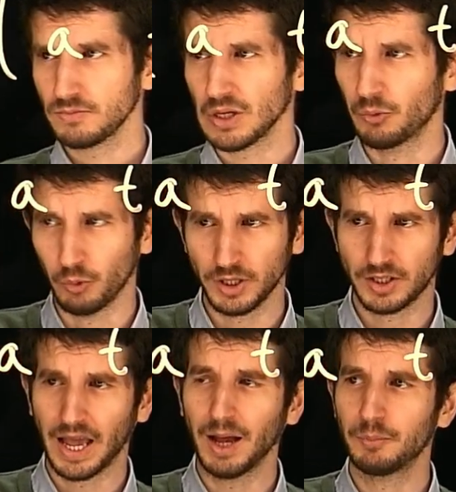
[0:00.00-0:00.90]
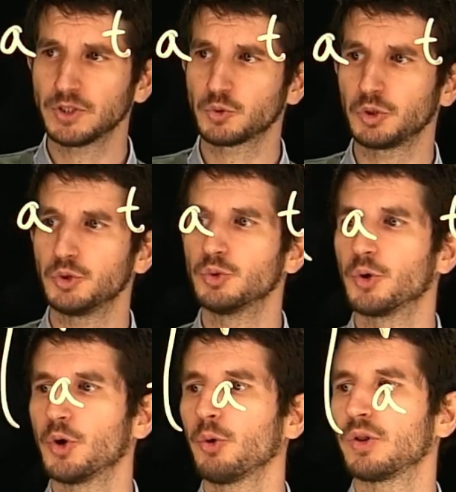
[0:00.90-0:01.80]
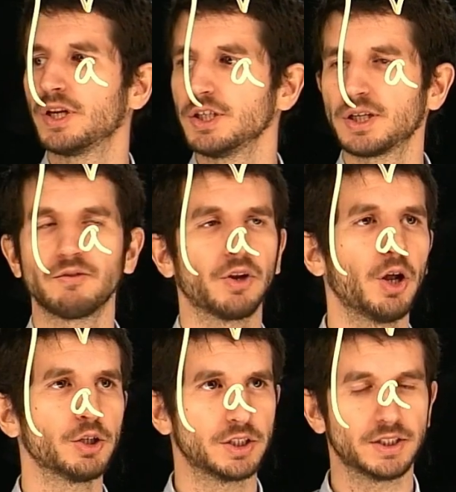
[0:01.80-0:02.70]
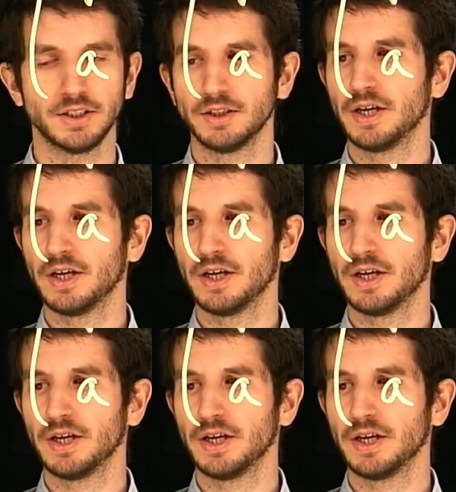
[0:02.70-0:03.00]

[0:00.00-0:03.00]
What happens when you don't know the initial velocity?